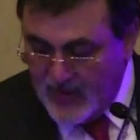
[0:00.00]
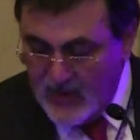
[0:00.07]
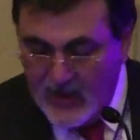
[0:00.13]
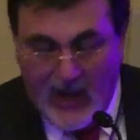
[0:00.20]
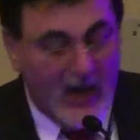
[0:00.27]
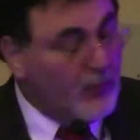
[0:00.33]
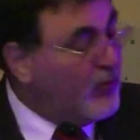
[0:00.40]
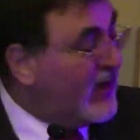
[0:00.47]

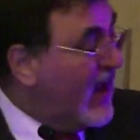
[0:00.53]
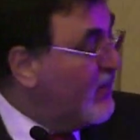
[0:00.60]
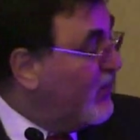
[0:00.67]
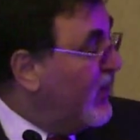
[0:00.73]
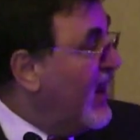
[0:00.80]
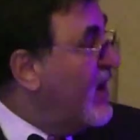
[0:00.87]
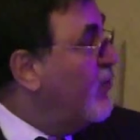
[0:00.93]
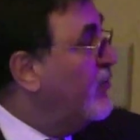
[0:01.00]
And we can
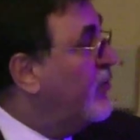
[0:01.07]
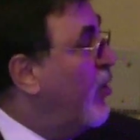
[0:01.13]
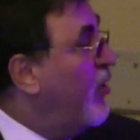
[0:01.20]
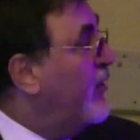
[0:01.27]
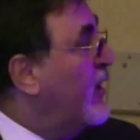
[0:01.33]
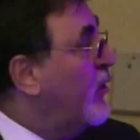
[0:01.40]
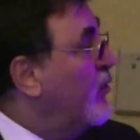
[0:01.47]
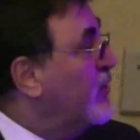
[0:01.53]
play with all
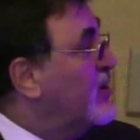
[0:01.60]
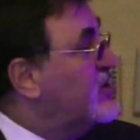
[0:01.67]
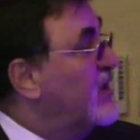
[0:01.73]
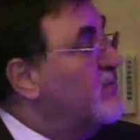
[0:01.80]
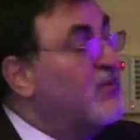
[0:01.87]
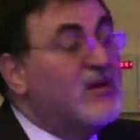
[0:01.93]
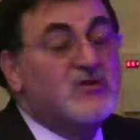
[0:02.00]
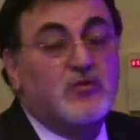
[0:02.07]
the conditions
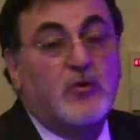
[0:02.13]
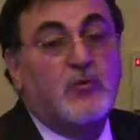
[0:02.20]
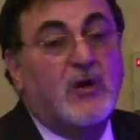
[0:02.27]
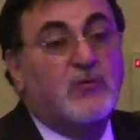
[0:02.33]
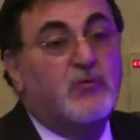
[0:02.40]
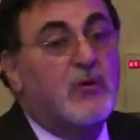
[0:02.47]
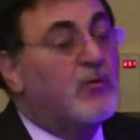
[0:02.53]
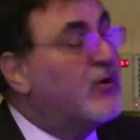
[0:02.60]
based on what
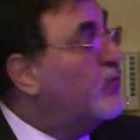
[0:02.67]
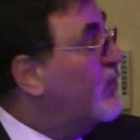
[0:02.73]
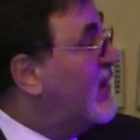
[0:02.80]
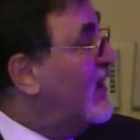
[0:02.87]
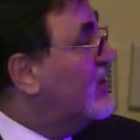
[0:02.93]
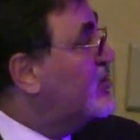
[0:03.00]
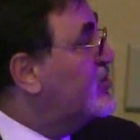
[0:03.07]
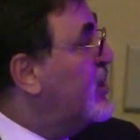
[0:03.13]
we want. We
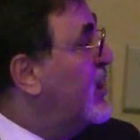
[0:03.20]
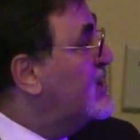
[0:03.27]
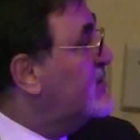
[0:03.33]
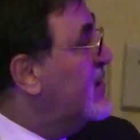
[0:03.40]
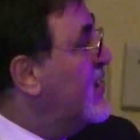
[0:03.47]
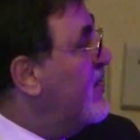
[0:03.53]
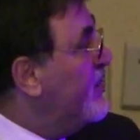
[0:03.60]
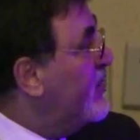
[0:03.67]
can change
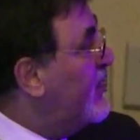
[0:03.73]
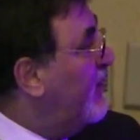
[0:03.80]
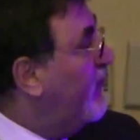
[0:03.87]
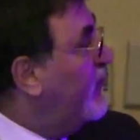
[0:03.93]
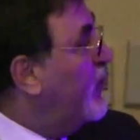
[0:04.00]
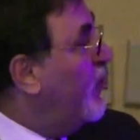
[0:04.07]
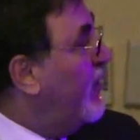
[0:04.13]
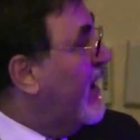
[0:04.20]
the
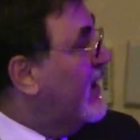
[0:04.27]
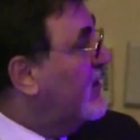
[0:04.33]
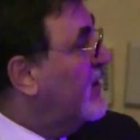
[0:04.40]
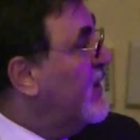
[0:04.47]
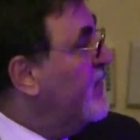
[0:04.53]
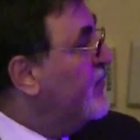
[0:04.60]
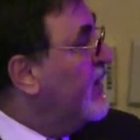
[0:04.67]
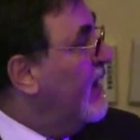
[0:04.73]
flow rate
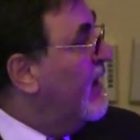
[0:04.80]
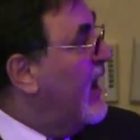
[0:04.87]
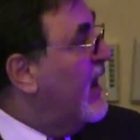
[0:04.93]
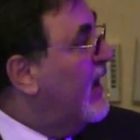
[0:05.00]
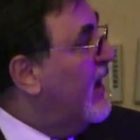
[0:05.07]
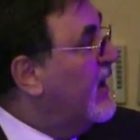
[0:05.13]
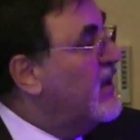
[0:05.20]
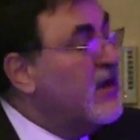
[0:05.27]

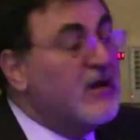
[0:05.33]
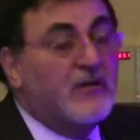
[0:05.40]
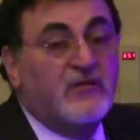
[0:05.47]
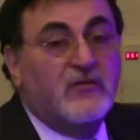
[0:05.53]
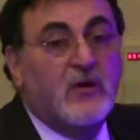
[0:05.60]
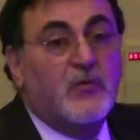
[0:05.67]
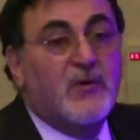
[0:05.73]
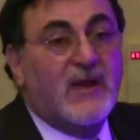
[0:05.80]
here,
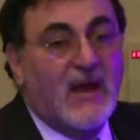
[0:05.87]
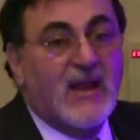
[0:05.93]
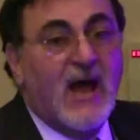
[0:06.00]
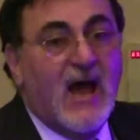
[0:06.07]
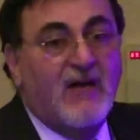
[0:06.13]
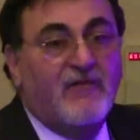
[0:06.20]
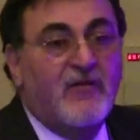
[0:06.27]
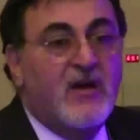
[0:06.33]
so we can
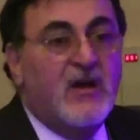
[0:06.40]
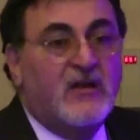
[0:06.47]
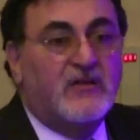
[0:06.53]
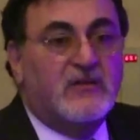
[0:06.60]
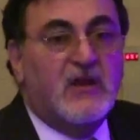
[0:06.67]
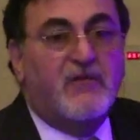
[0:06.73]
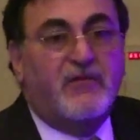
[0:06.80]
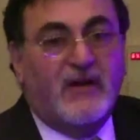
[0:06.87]
have
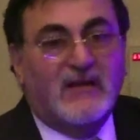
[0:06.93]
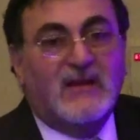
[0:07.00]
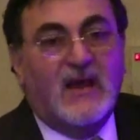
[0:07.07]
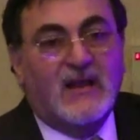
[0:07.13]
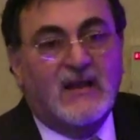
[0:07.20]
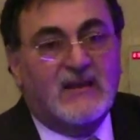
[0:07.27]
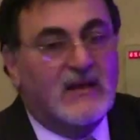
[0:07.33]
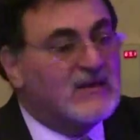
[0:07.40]
different
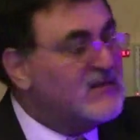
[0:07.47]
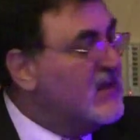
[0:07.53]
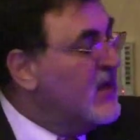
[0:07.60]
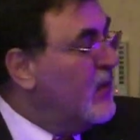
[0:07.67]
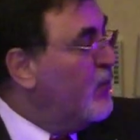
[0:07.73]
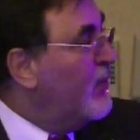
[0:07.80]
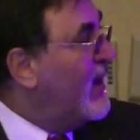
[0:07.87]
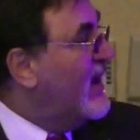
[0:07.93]
kinetics.
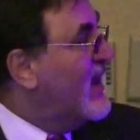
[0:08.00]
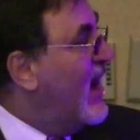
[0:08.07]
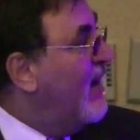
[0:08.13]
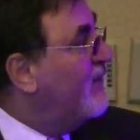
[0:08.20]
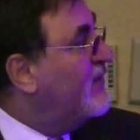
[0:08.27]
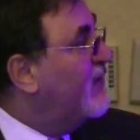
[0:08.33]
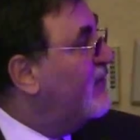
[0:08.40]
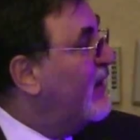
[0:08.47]
We can have
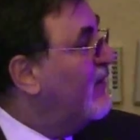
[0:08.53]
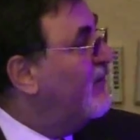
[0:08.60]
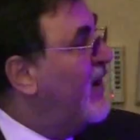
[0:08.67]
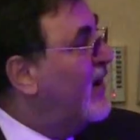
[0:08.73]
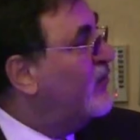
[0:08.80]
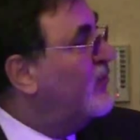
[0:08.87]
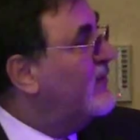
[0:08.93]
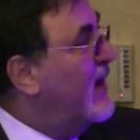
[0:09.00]
different
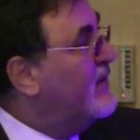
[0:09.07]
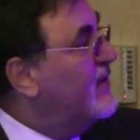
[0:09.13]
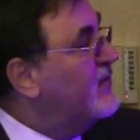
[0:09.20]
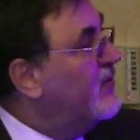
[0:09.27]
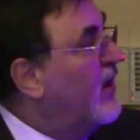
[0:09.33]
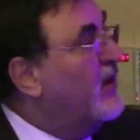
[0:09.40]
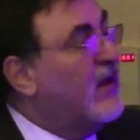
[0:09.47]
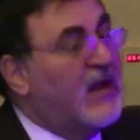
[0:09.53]
factors, adding
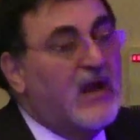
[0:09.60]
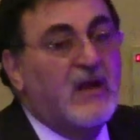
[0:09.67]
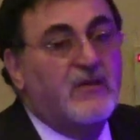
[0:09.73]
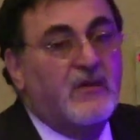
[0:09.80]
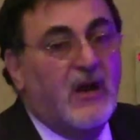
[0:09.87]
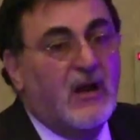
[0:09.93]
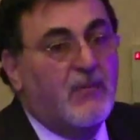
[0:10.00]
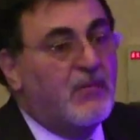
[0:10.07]
drug A,
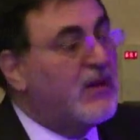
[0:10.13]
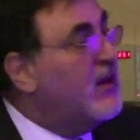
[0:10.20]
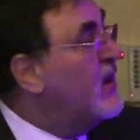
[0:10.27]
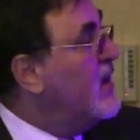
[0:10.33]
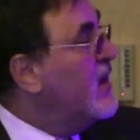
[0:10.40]
drug B,